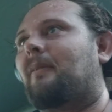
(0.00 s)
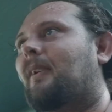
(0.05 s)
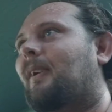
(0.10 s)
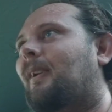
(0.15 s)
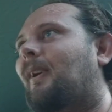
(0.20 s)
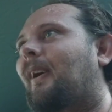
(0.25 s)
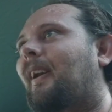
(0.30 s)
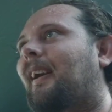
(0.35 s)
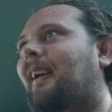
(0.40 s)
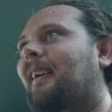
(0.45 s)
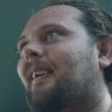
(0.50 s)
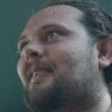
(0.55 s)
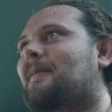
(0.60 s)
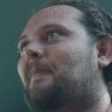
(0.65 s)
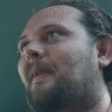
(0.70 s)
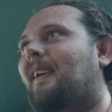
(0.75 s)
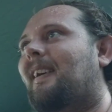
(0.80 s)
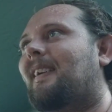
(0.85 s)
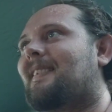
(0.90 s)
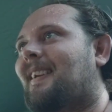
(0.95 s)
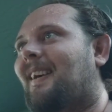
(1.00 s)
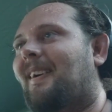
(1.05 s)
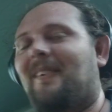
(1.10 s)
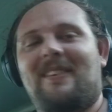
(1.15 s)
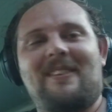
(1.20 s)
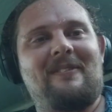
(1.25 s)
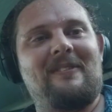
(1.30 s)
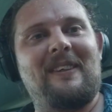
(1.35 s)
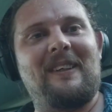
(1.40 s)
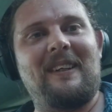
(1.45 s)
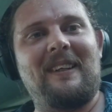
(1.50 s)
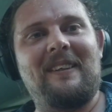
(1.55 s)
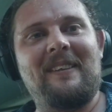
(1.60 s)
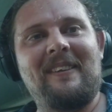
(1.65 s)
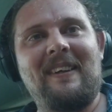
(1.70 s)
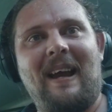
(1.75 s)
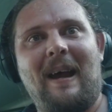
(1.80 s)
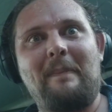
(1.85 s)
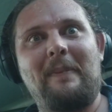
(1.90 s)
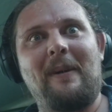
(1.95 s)
a learning experience that I wasn't really
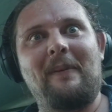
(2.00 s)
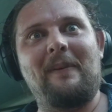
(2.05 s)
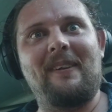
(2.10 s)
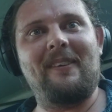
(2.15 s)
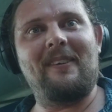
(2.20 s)
happy